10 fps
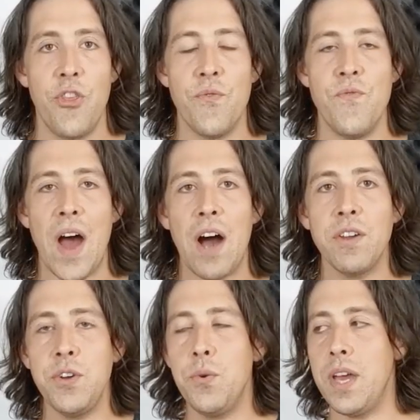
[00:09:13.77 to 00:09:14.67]
The
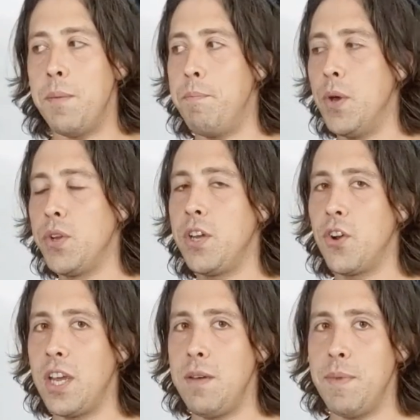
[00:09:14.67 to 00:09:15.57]
value in building
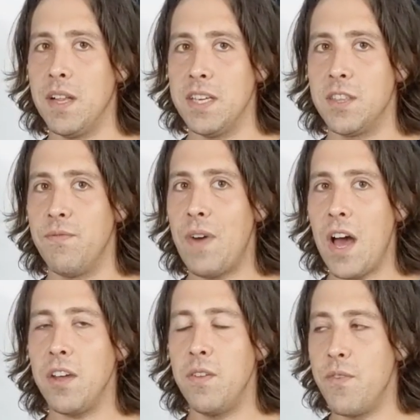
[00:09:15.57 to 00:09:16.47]
your email list,
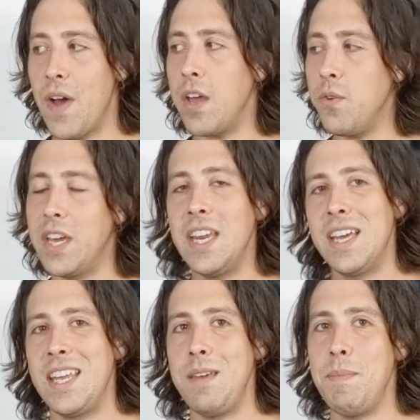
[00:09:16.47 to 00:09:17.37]
the value in
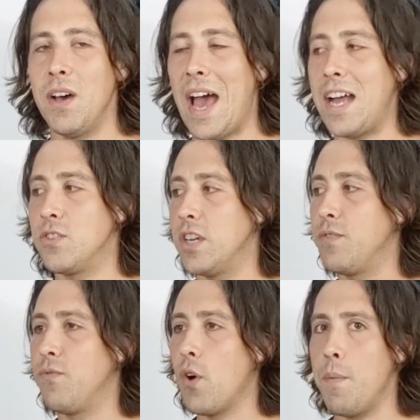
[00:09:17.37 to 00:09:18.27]
getting an email address
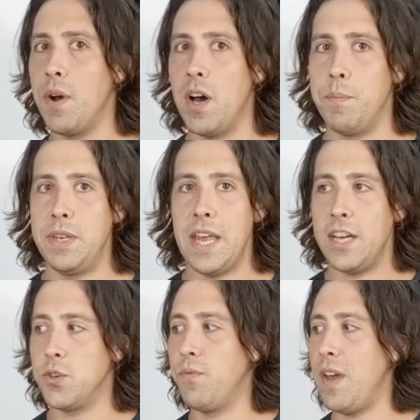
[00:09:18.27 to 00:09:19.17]
from a
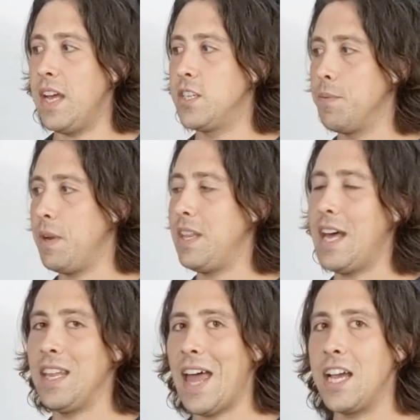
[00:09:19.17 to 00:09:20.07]
potential fan, somebody
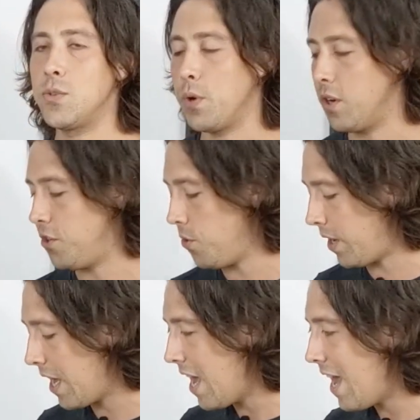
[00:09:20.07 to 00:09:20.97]
that likes what you're
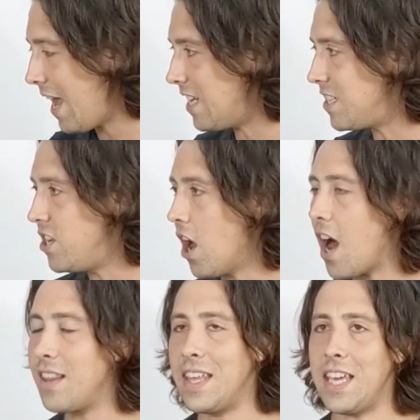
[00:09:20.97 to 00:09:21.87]
doing, is
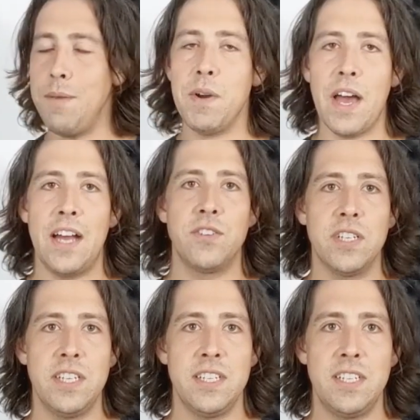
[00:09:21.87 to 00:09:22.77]
not the email
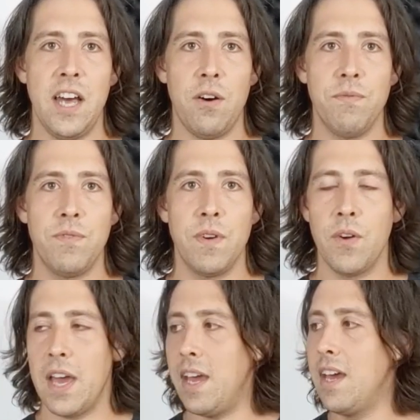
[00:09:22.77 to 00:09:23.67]
address itself,
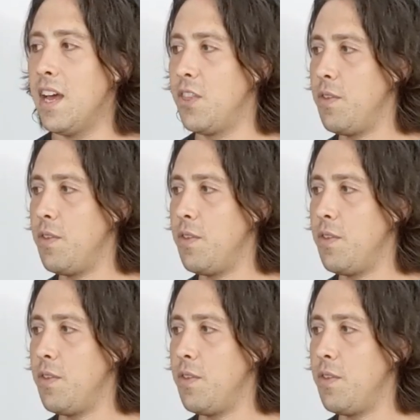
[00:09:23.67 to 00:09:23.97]
okay?